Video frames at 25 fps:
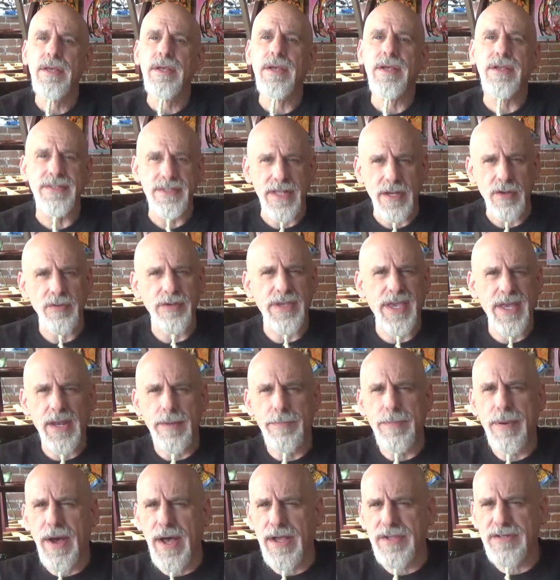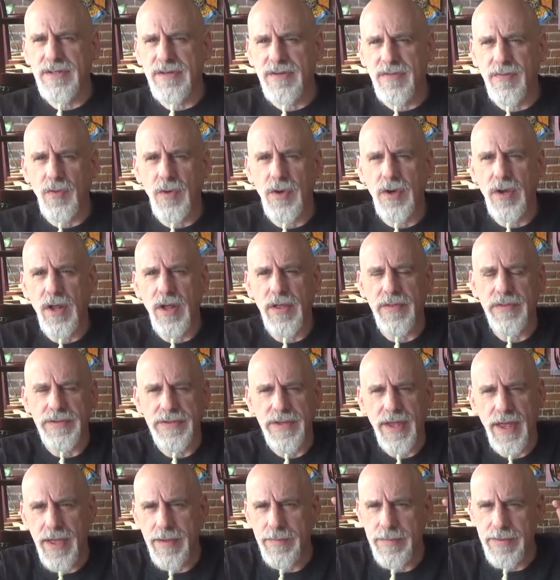because they don't get a positive word all the
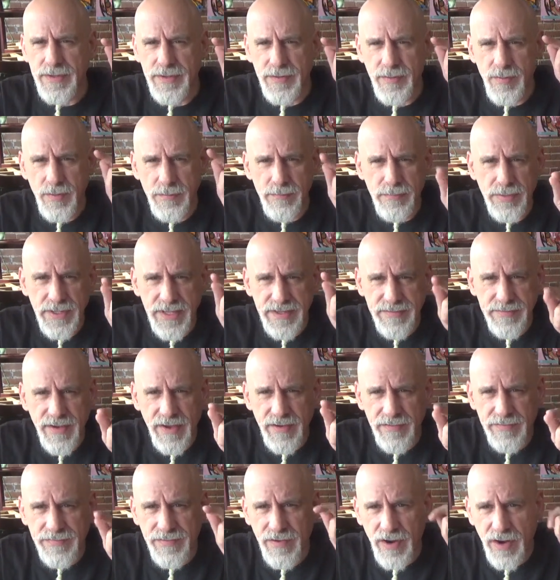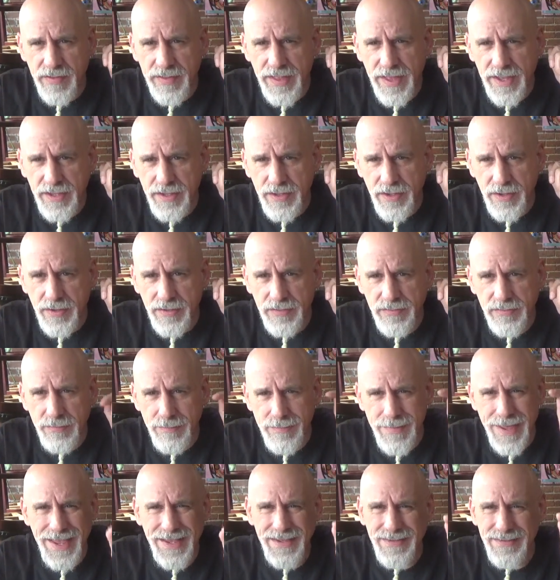time, and you wouldn't believe how far that goes.
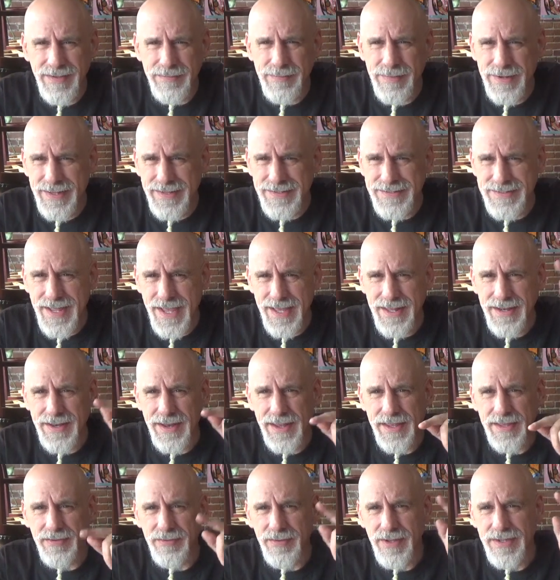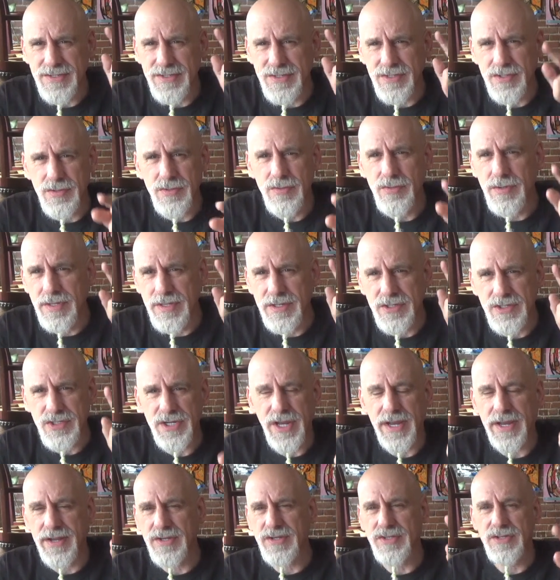Make somebody's day today. You realize you can
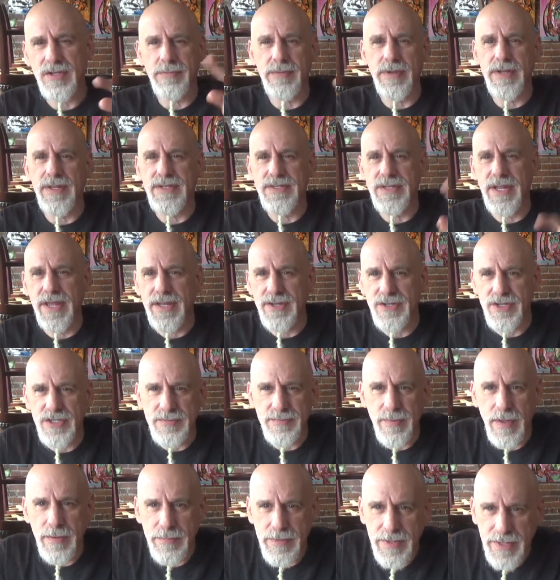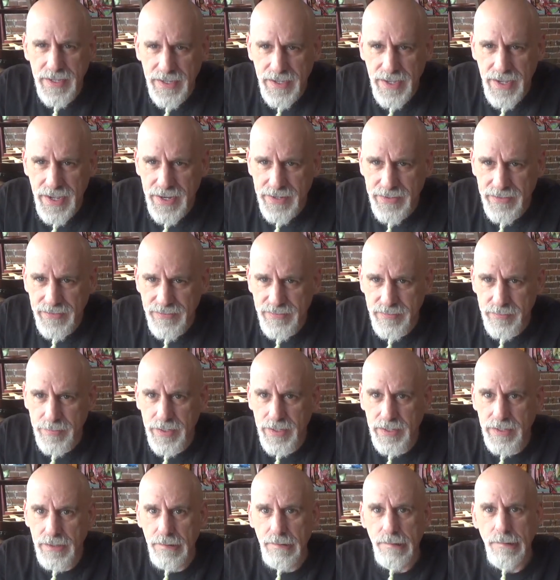change somebody's day just by being kind to
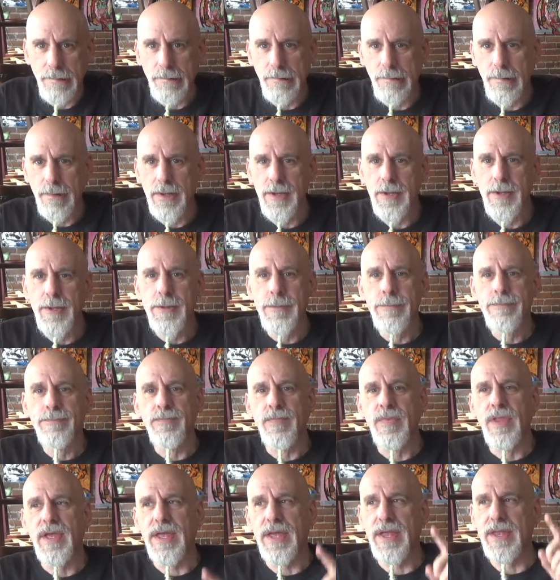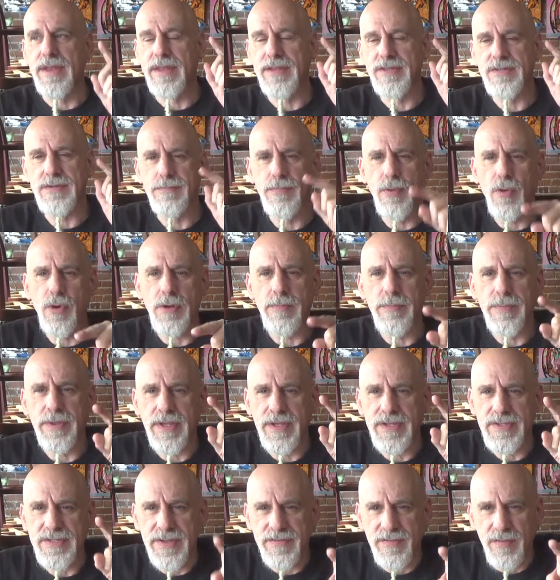somebody. And it's important
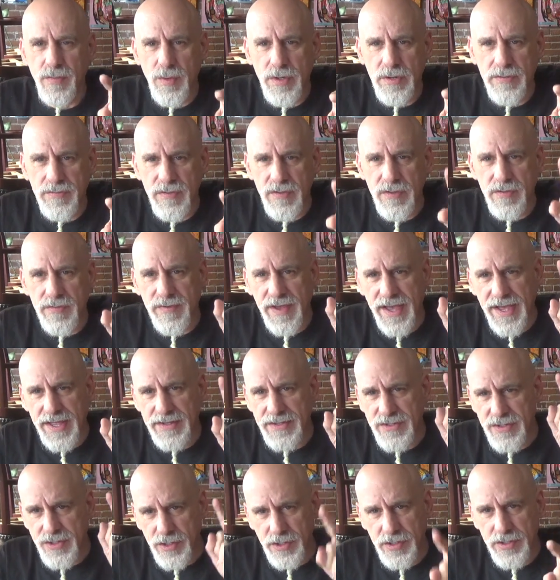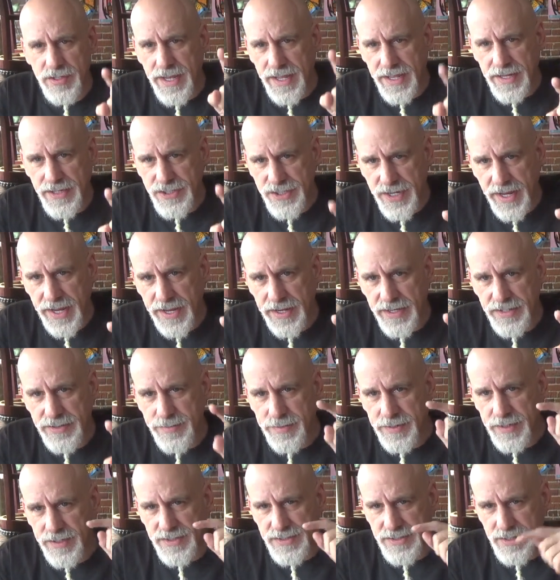because every one of you have had your day
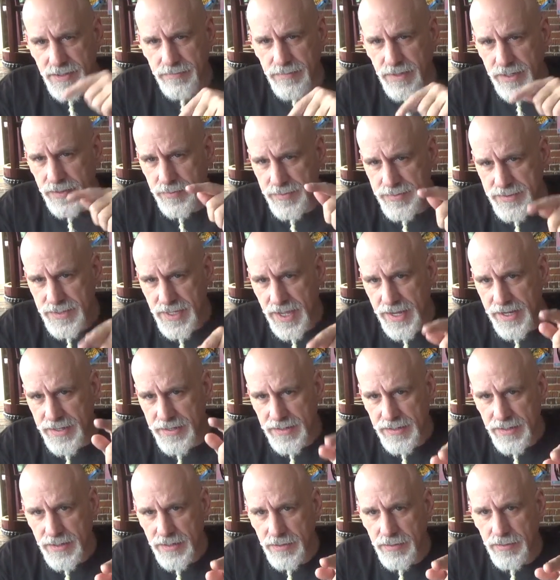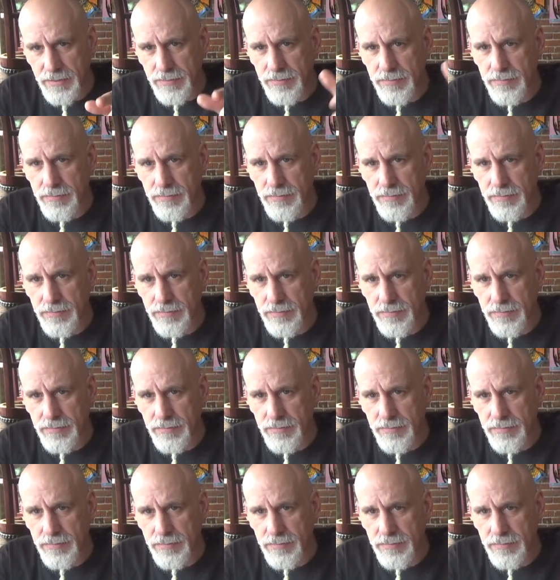changed because somebody was kind to you.